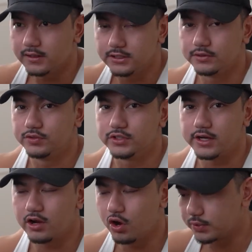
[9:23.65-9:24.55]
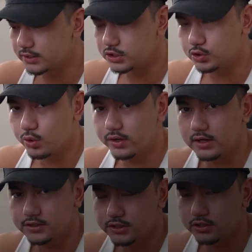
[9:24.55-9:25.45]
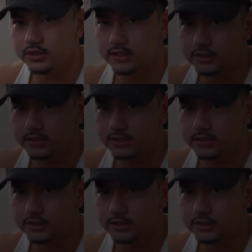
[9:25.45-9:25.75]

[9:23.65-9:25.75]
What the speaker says: That's it for today. I hope you guys enjoyed. I'll see you in the